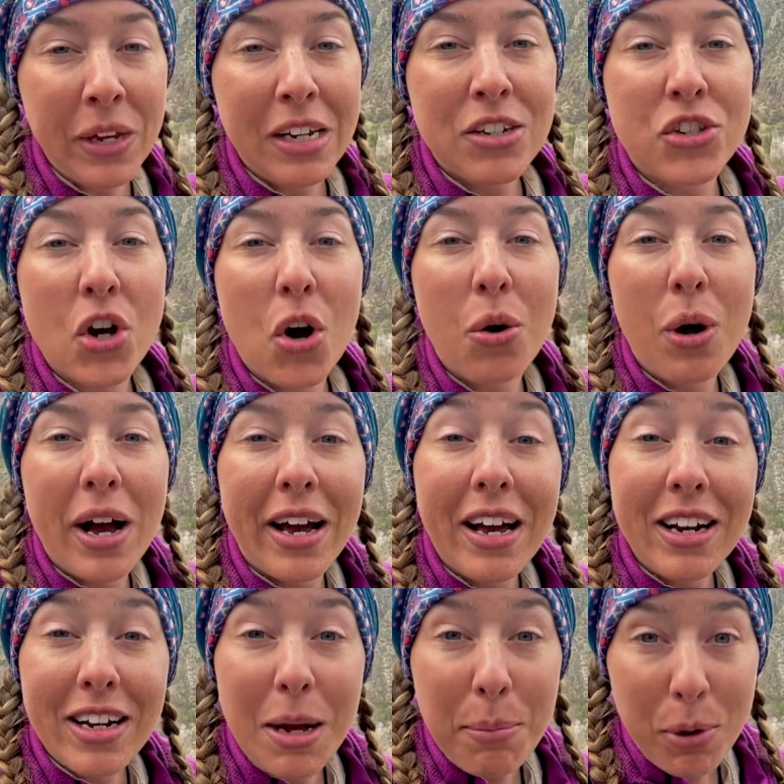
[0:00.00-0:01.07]
So I had
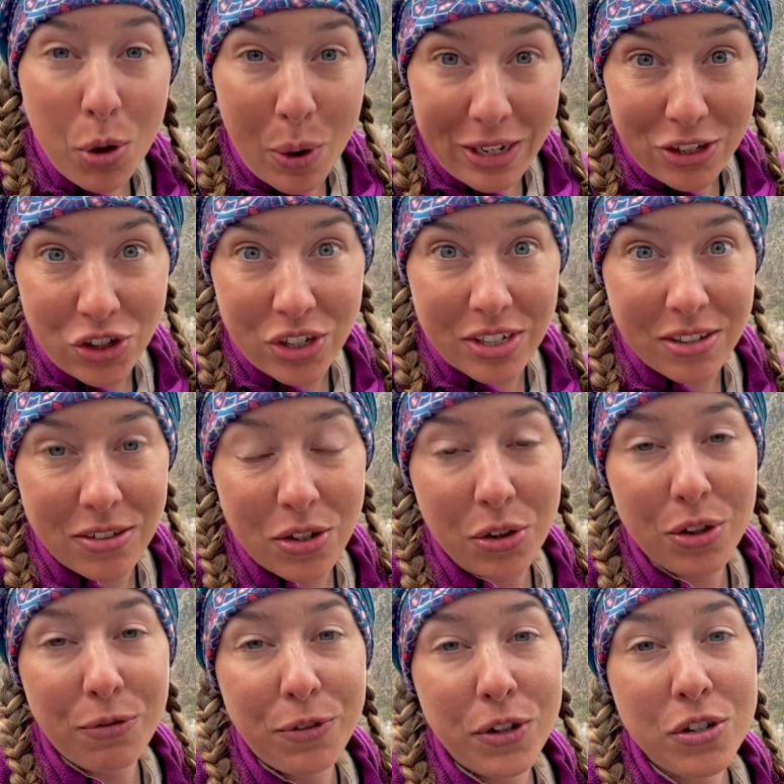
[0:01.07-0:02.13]
a couple questions. So
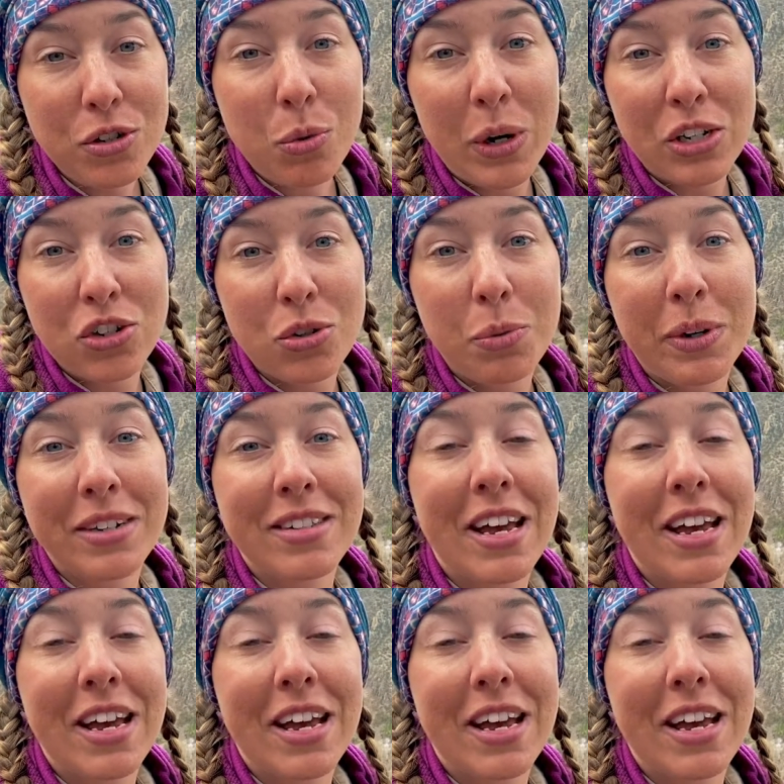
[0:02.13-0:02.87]
the first question was,